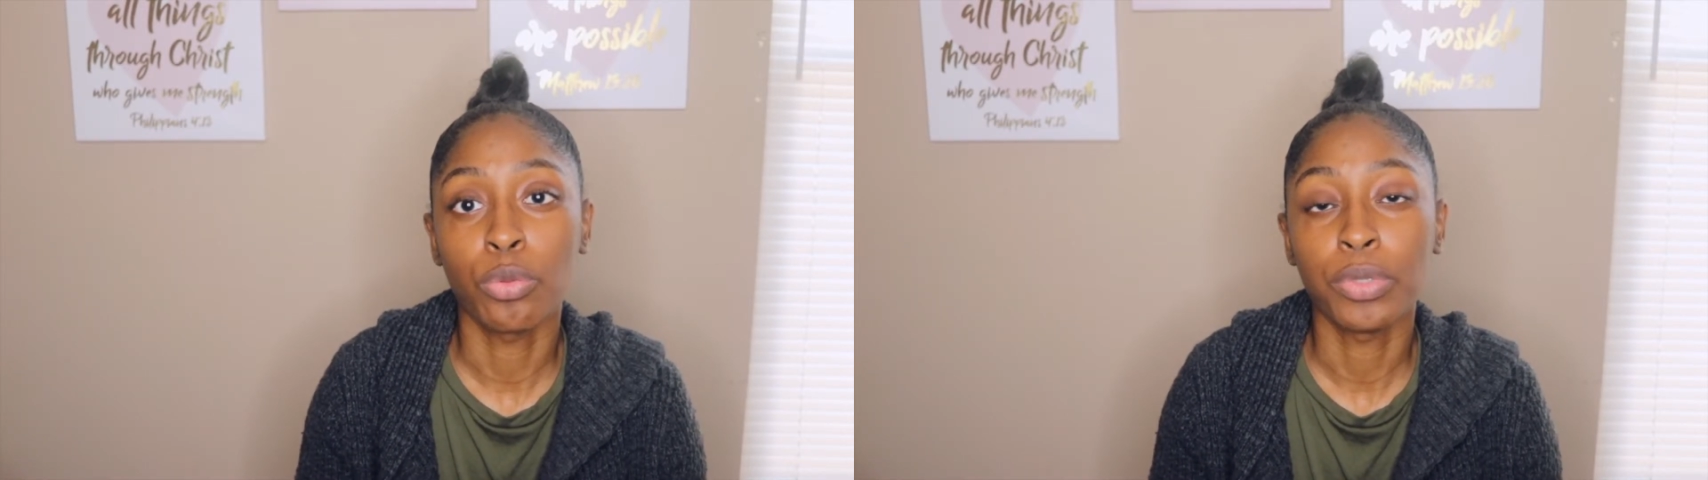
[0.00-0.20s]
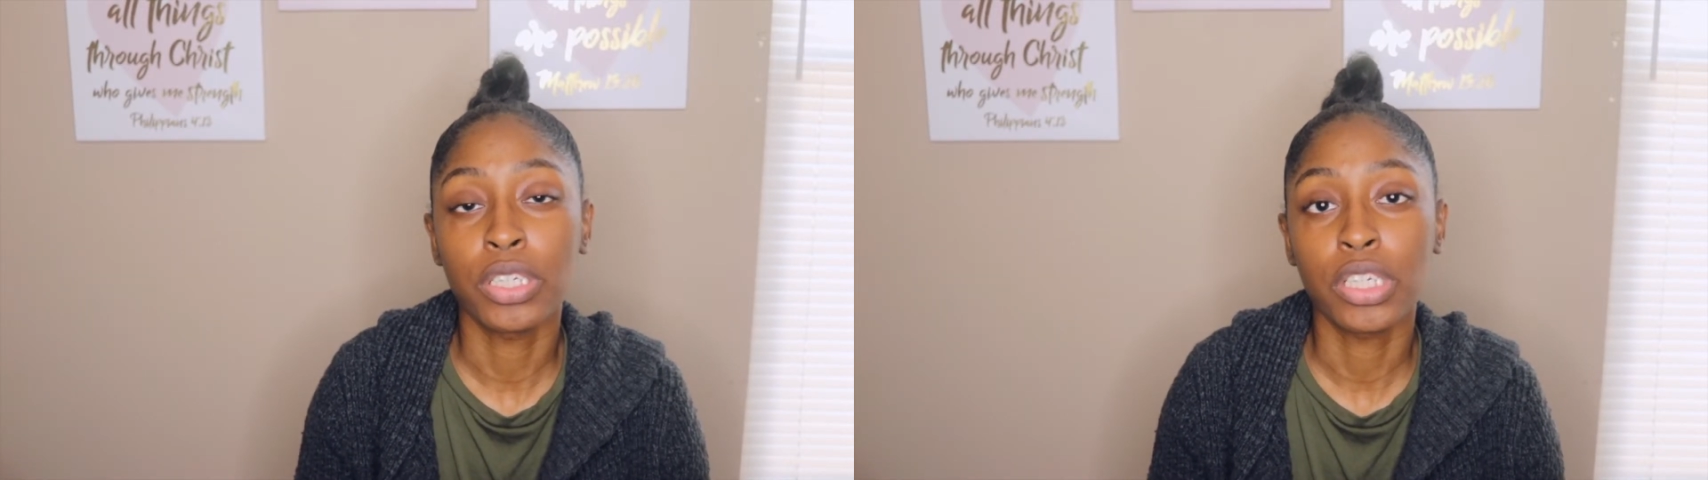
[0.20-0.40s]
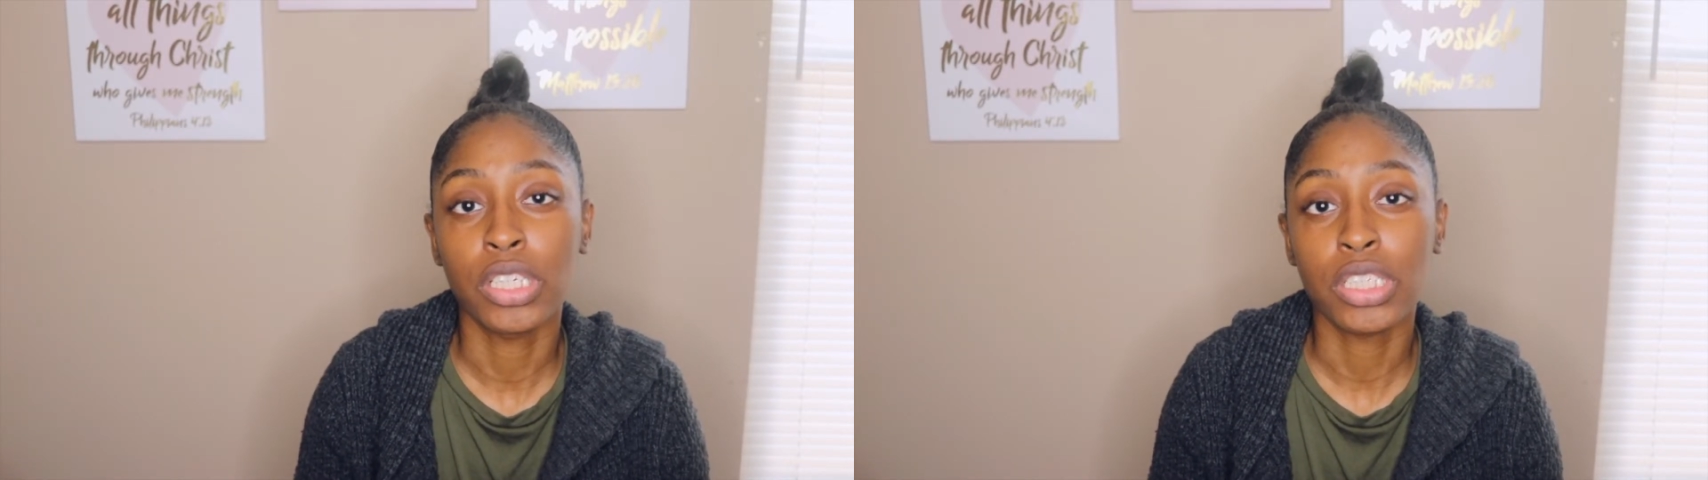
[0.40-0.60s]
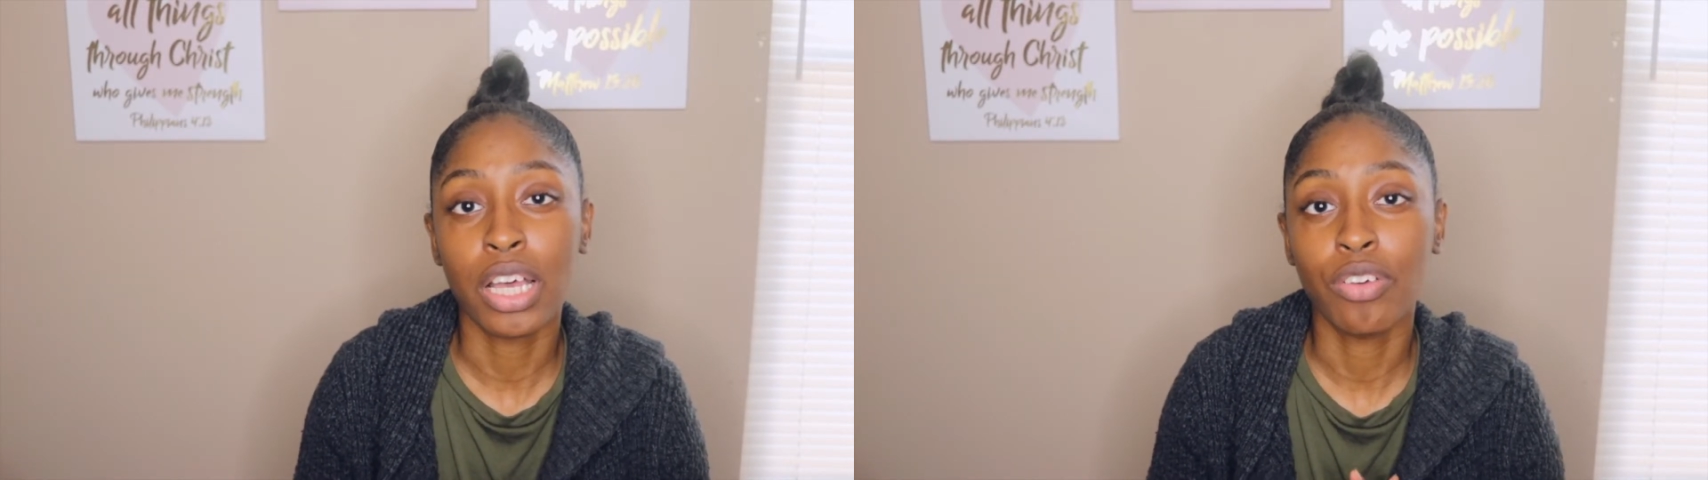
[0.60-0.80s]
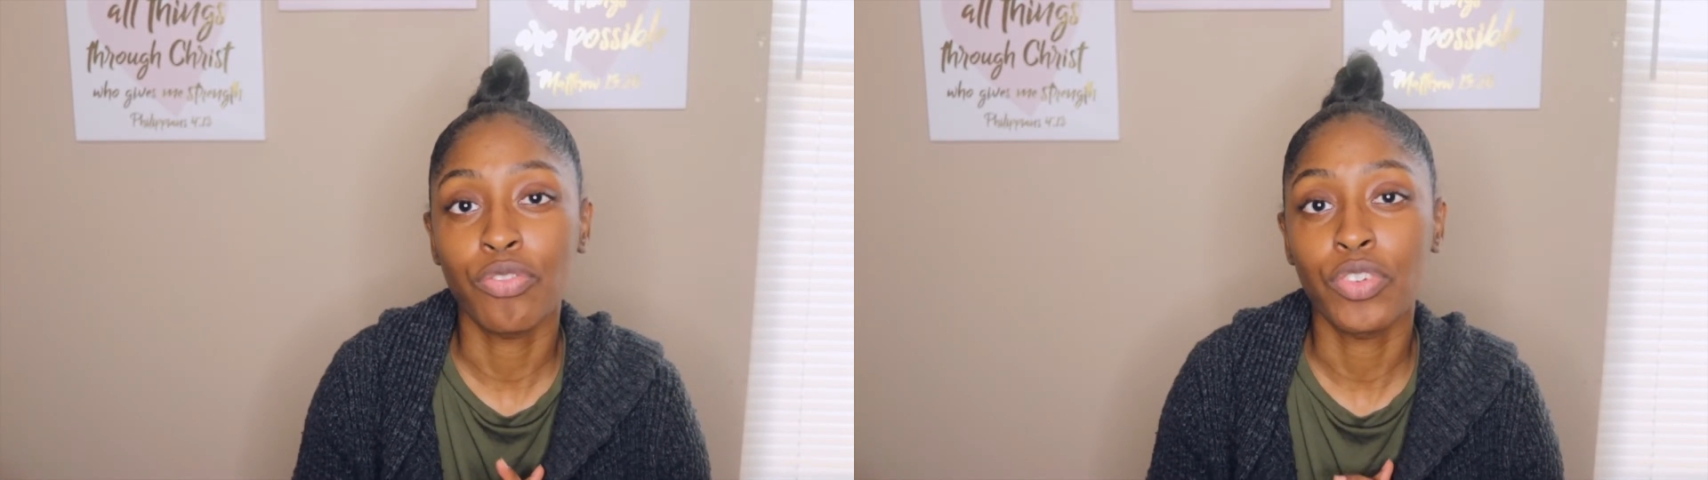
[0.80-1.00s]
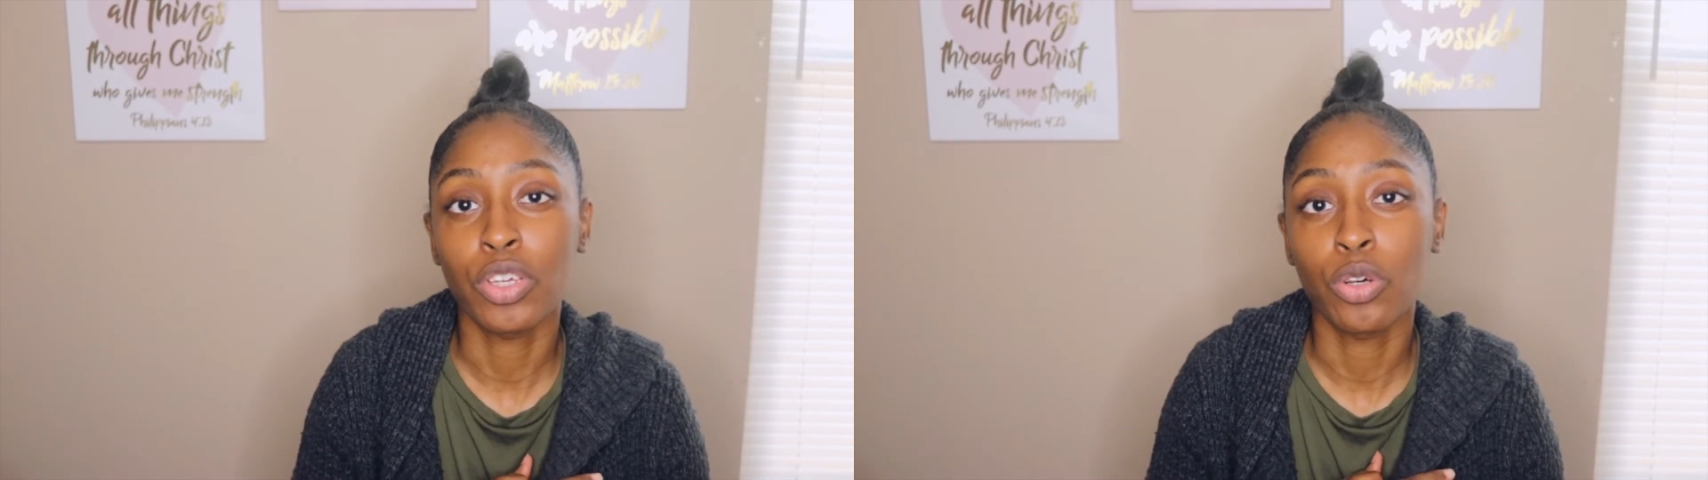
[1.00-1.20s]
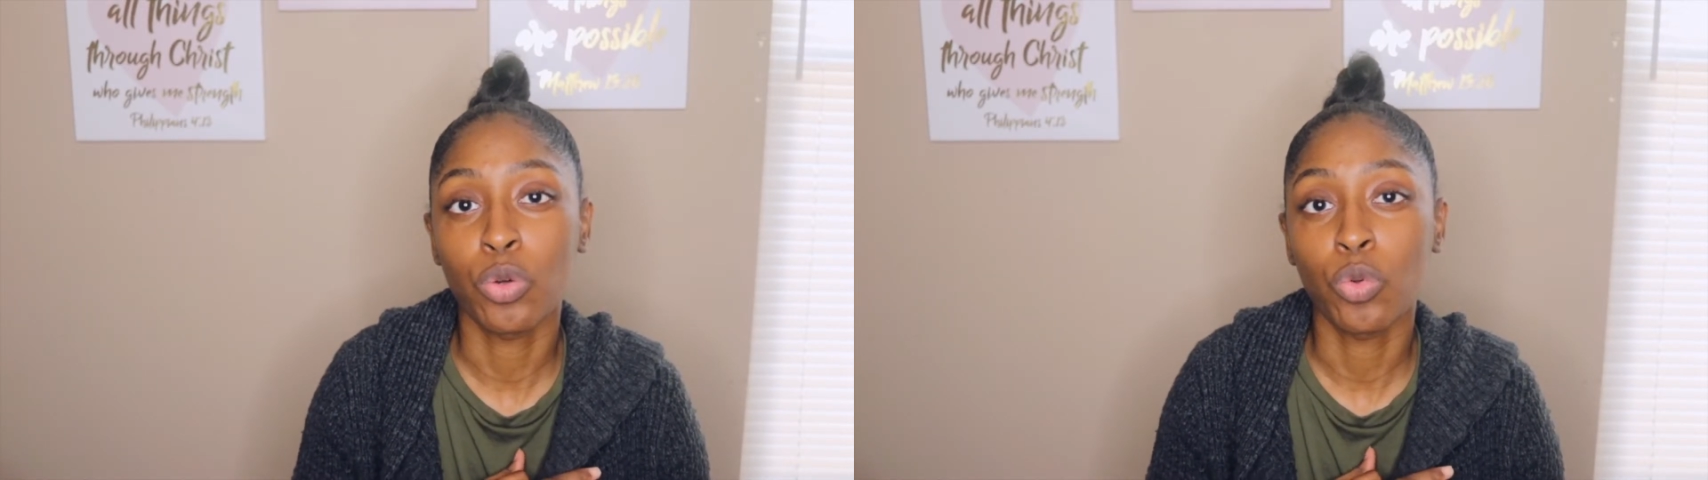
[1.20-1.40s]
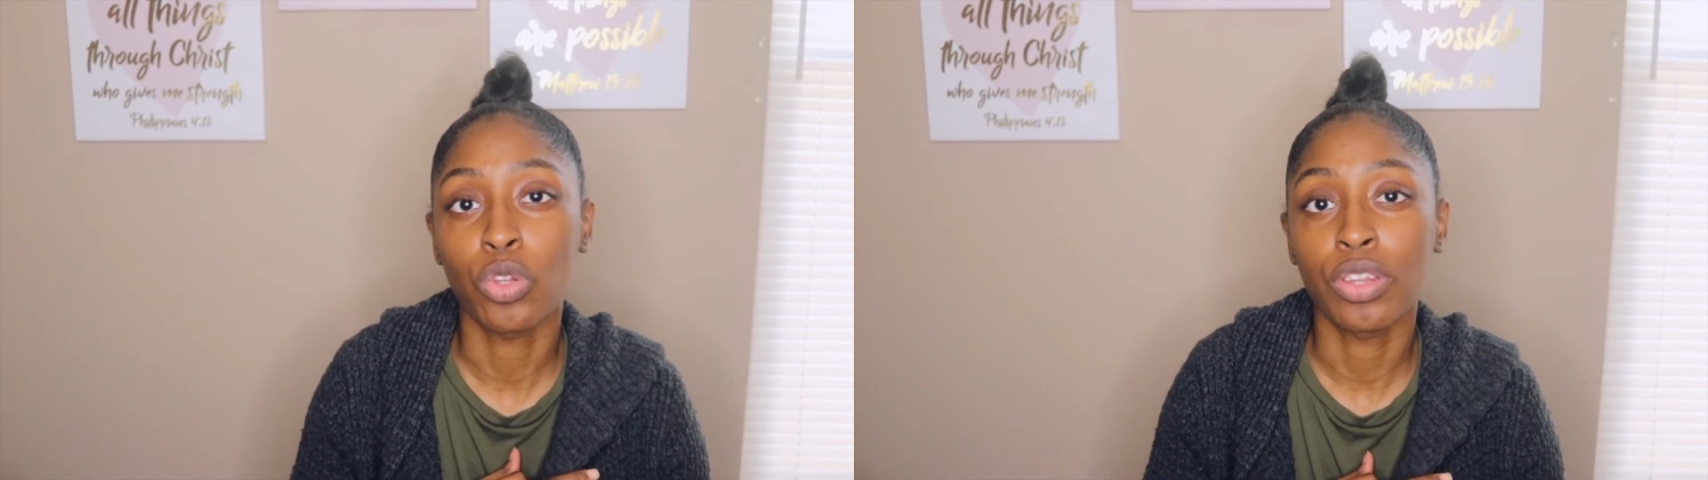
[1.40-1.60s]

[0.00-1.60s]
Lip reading: because I feel